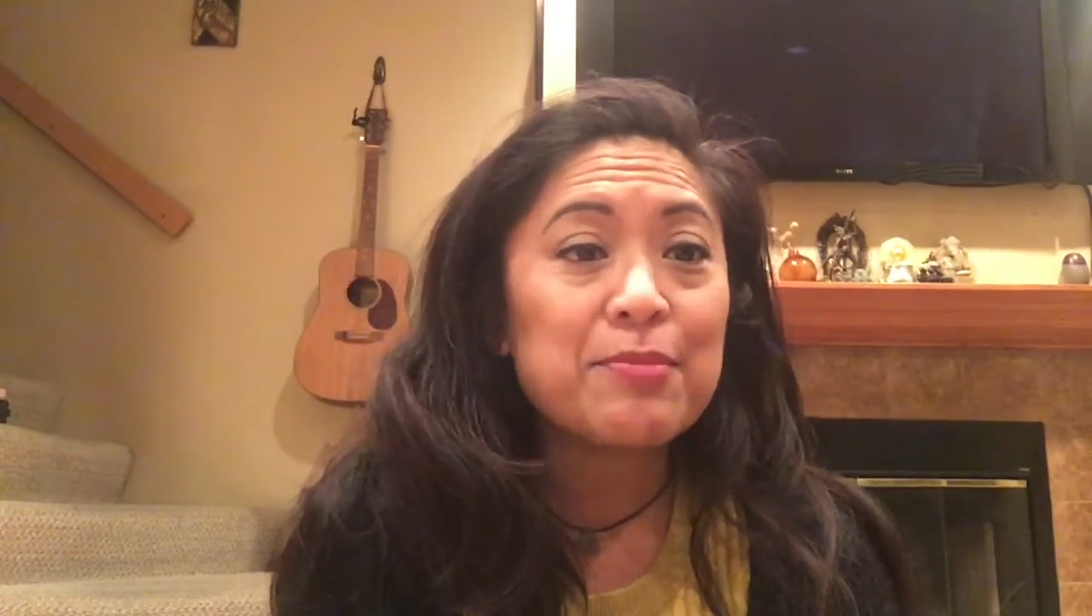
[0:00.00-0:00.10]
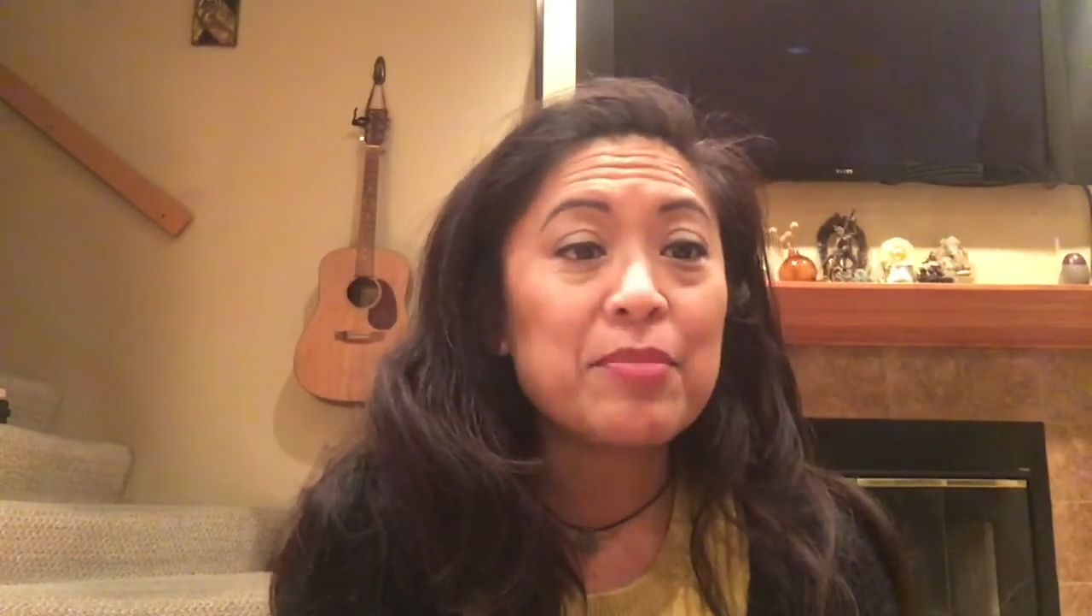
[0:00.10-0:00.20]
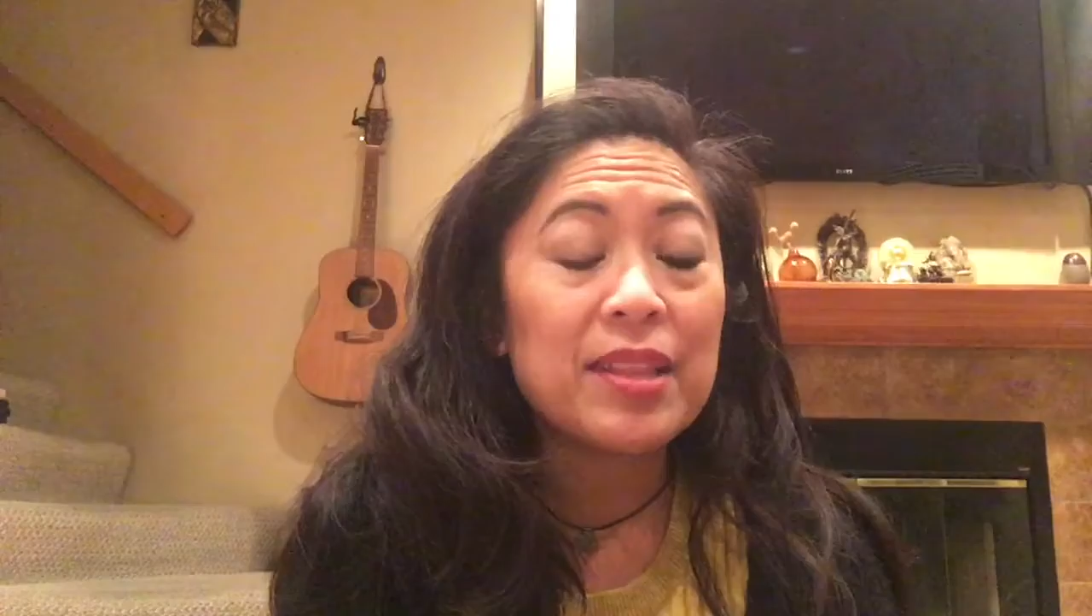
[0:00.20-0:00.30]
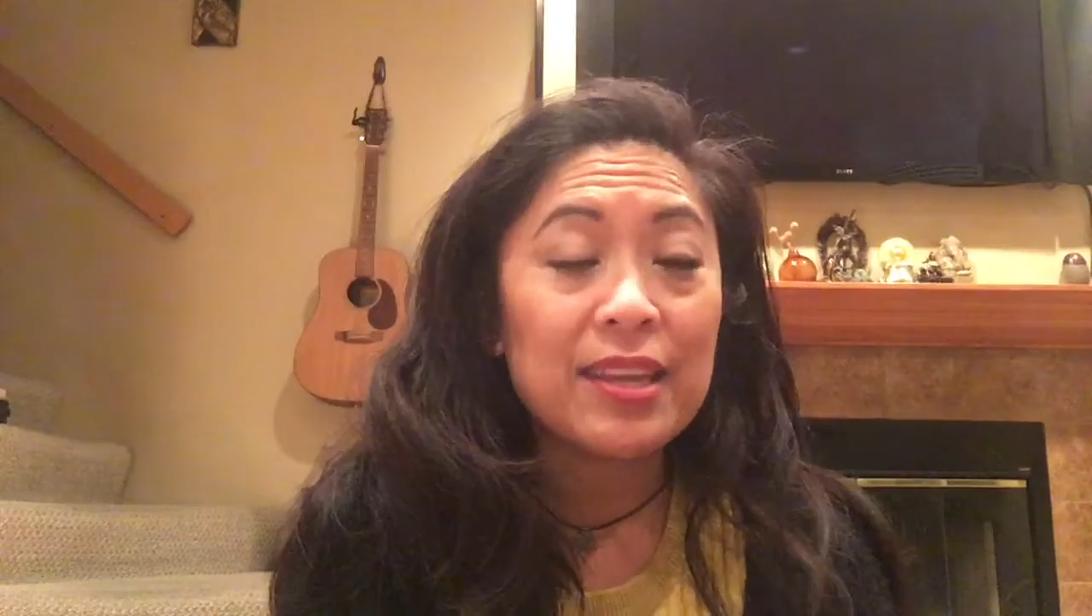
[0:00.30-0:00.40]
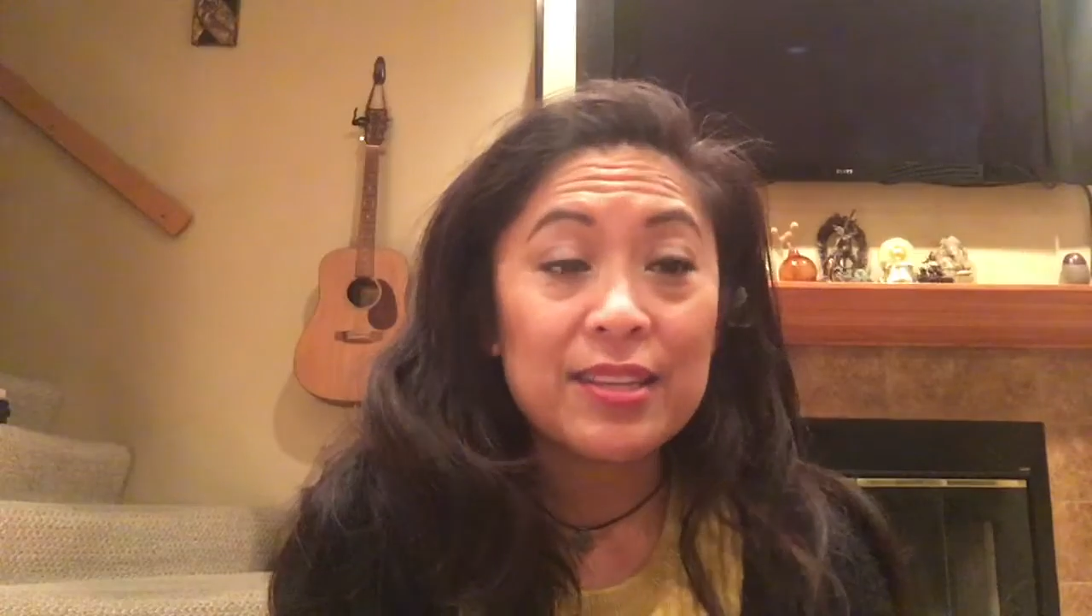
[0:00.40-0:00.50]

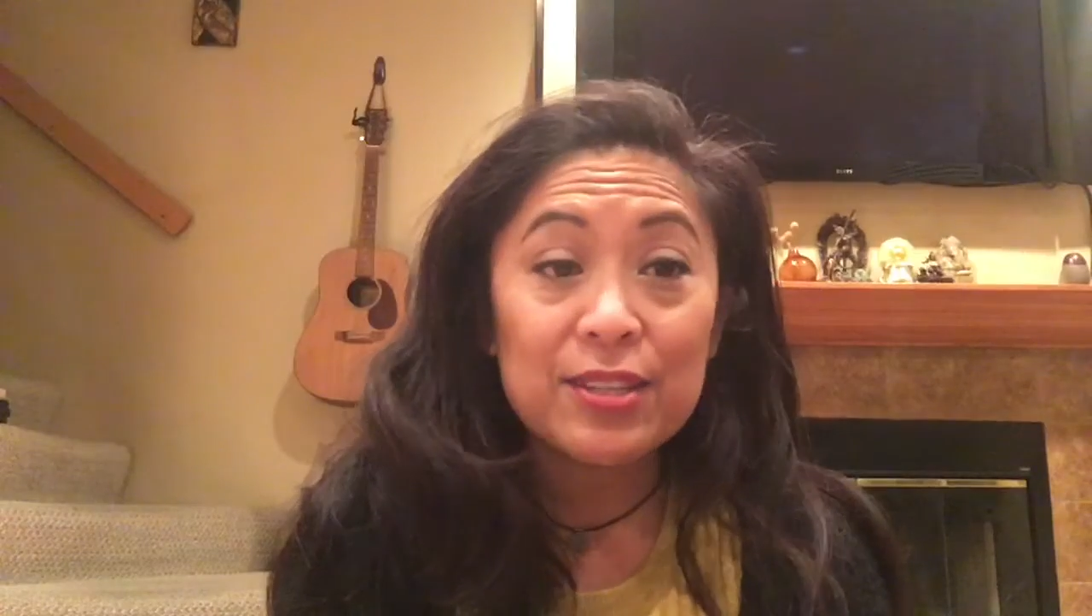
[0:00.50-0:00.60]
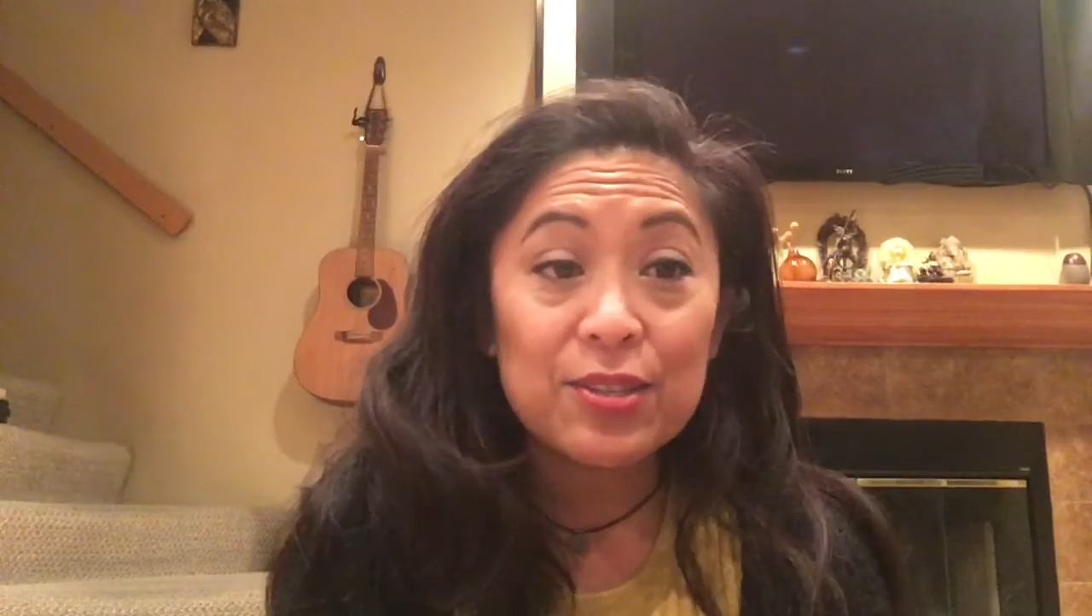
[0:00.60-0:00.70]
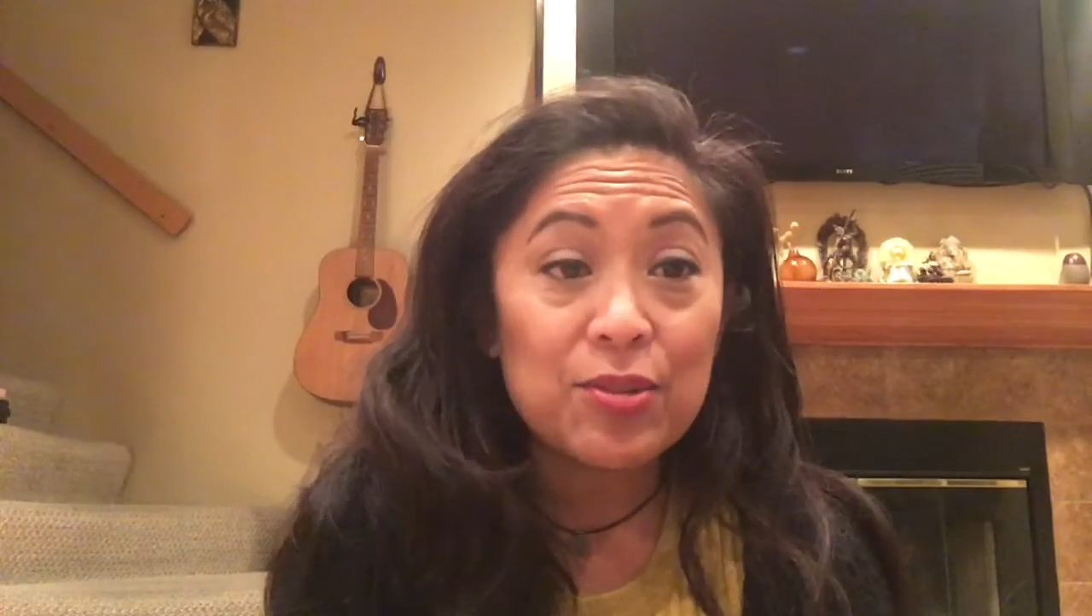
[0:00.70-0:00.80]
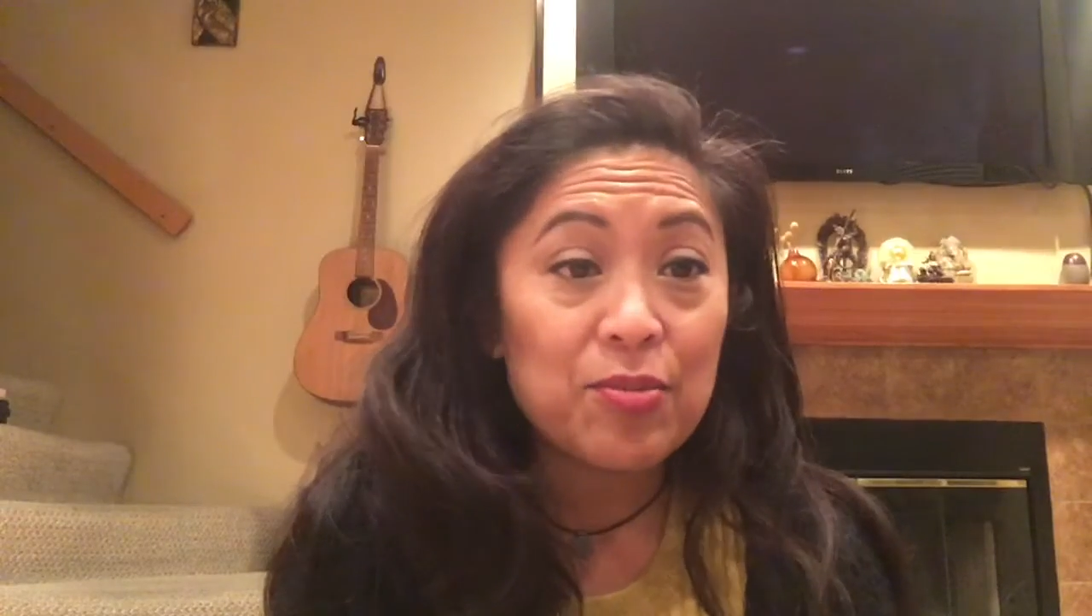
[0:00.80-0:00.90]
Plan to do